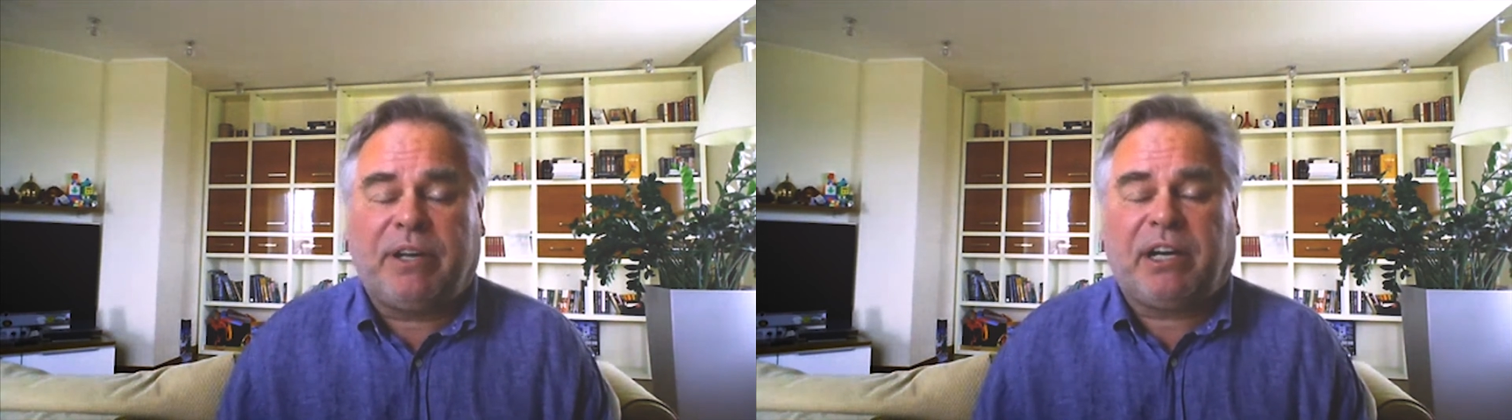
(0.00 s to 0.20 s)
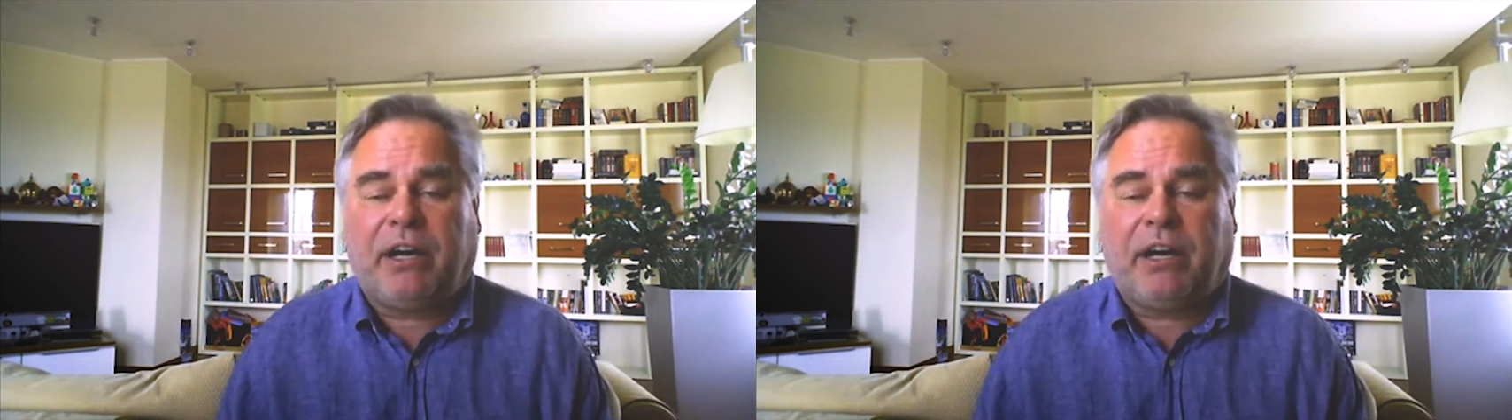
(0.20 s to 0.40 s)

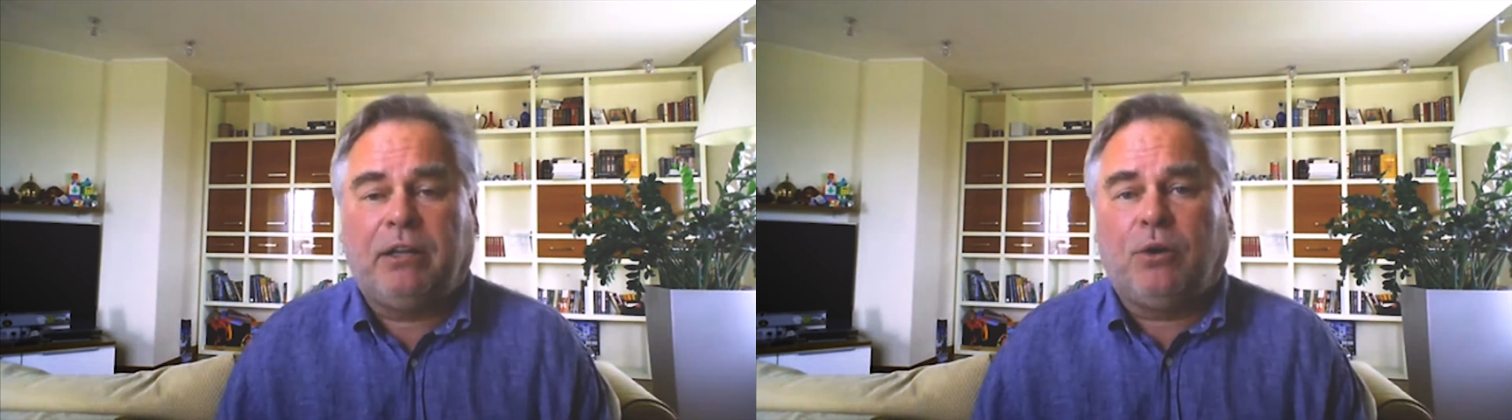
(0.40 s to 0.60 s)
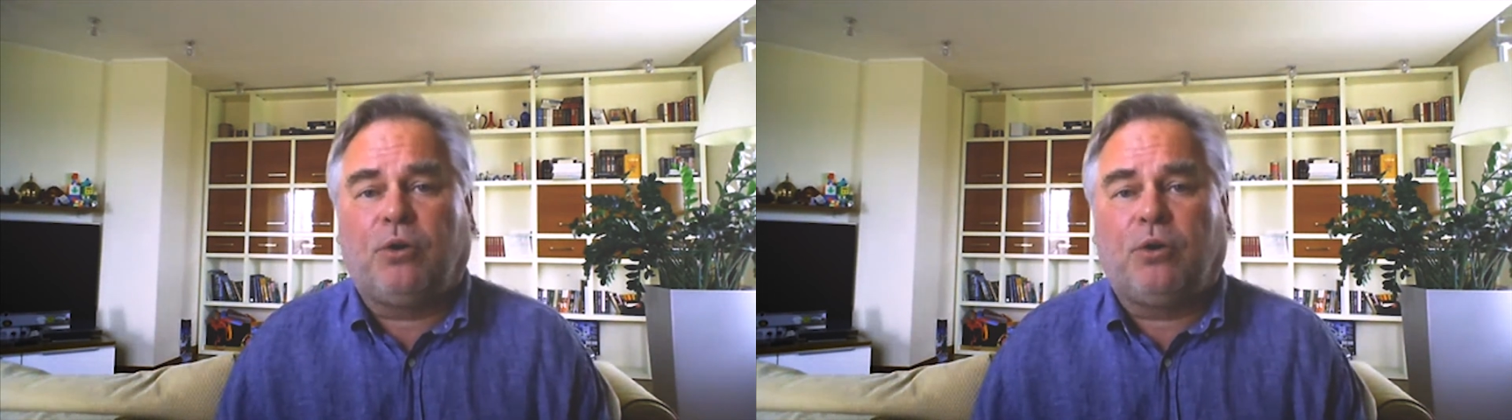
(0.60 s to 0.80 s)
very
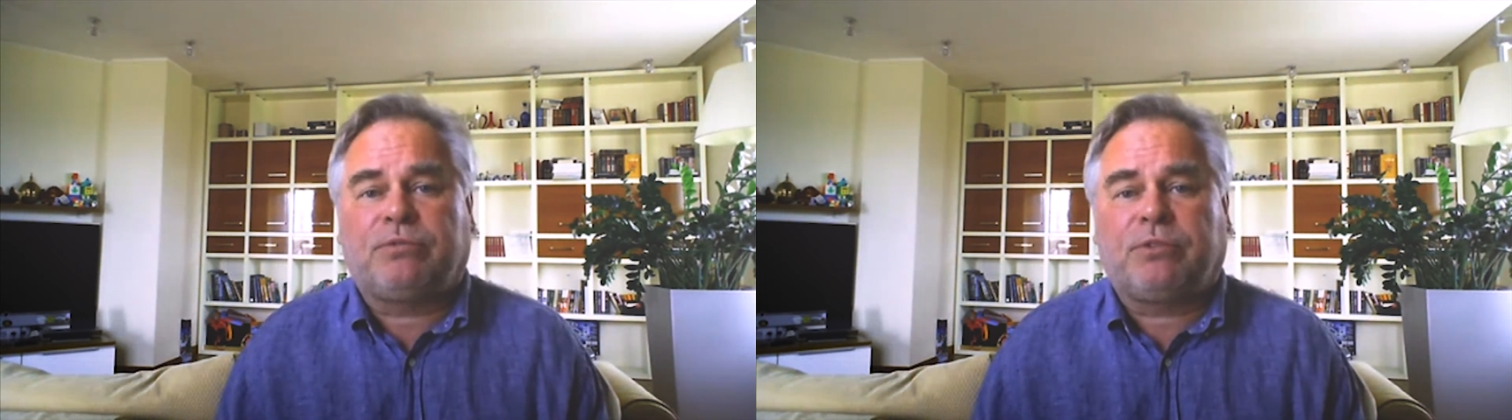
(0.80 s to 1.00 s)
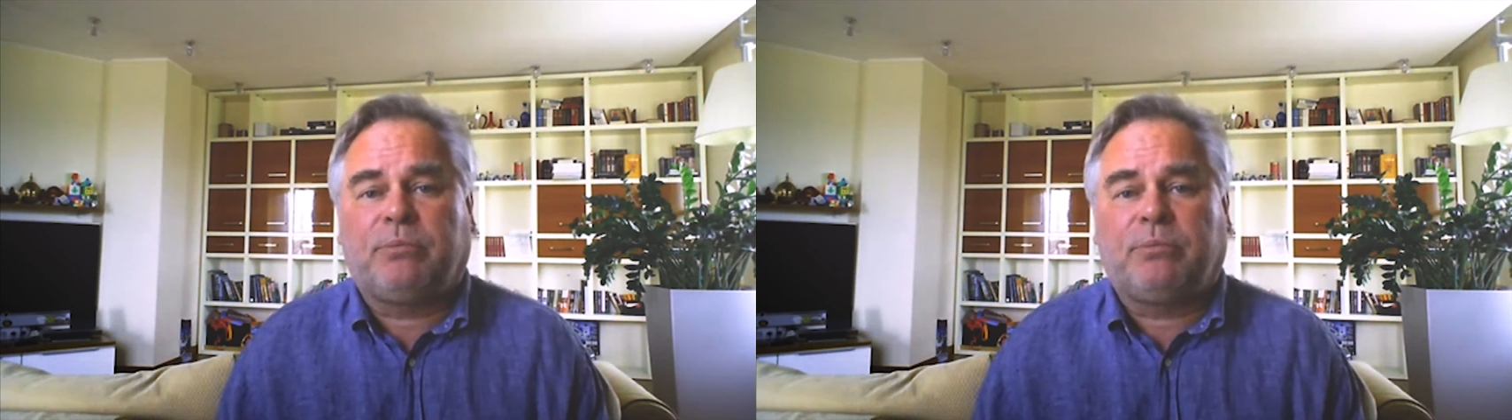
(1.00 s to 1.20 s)
high
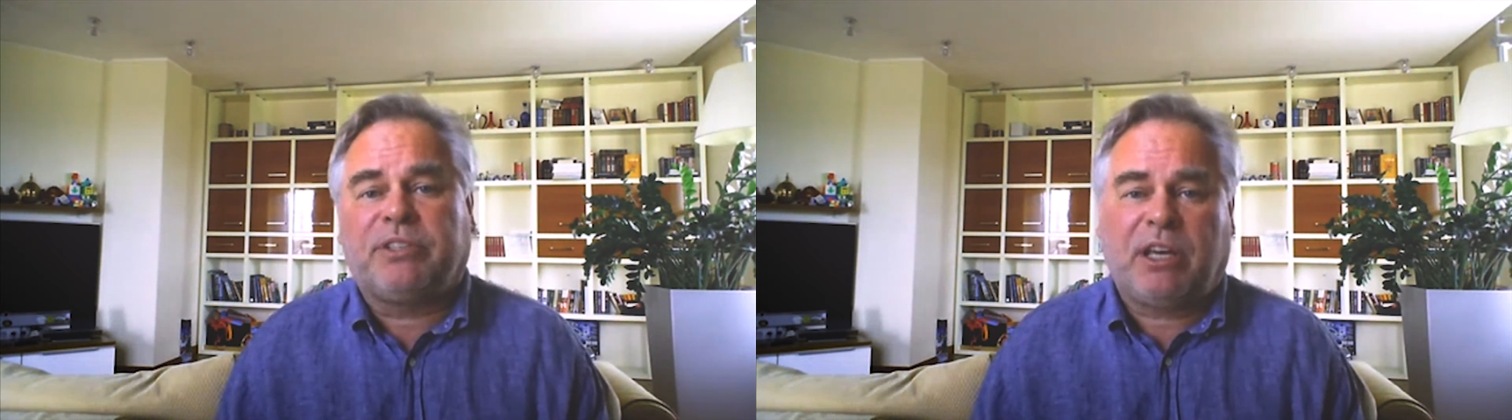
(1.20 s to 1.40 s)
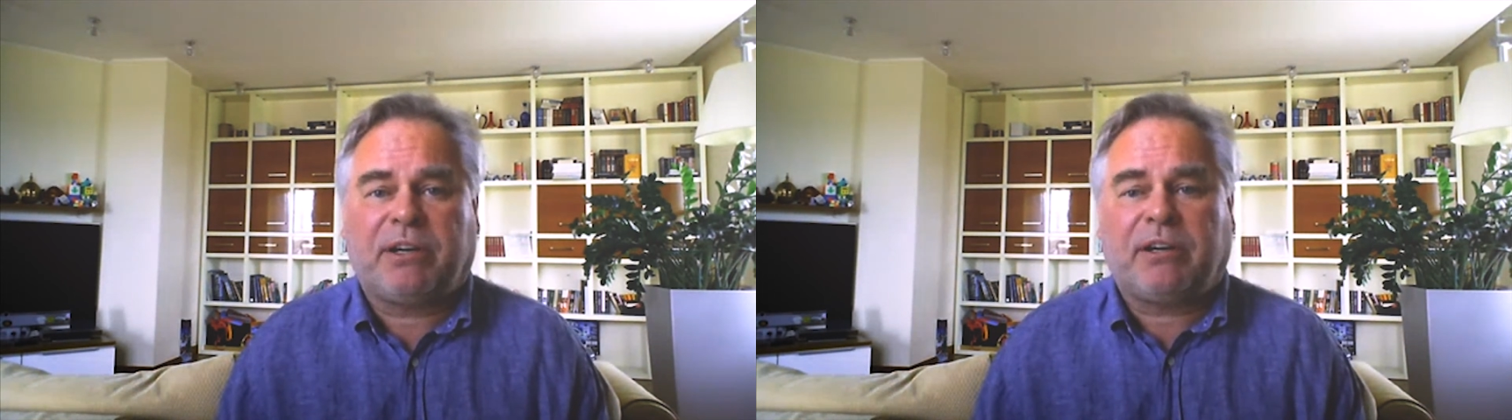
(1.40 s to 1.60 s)
load from the
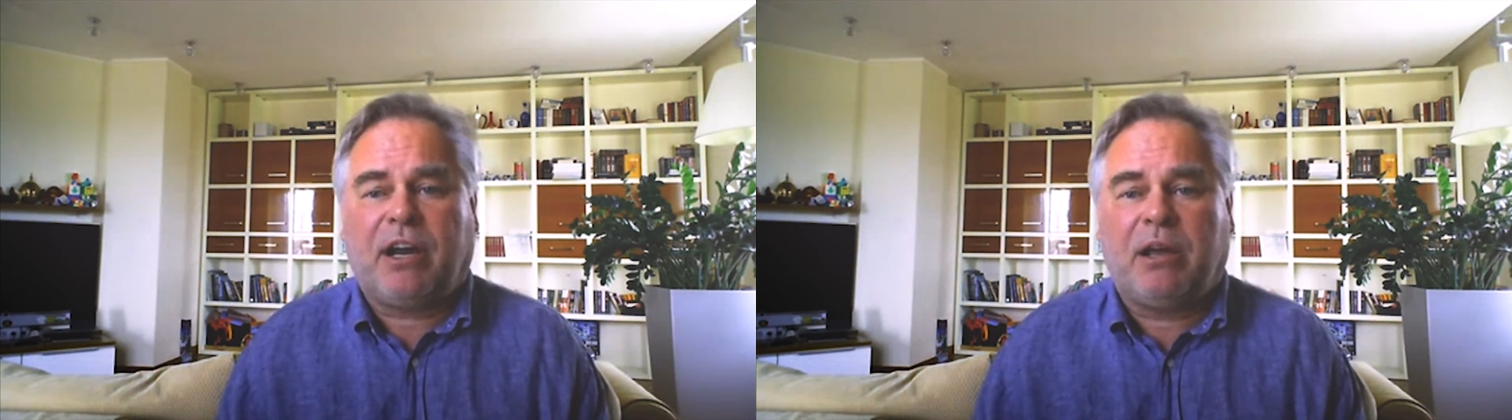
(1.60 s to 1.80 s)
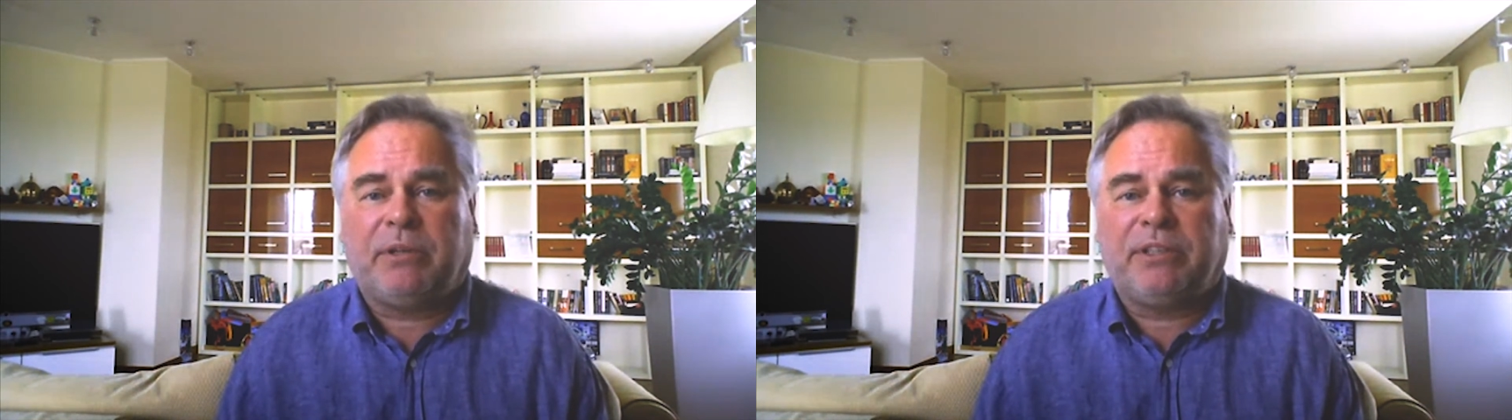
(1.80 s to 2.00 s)

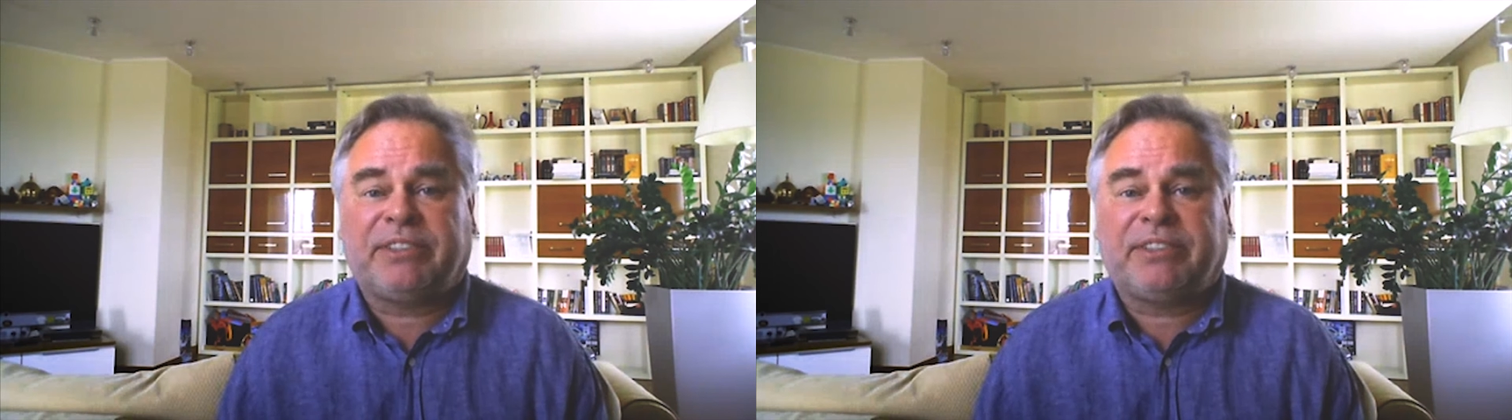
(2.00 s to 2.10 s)
cybercrime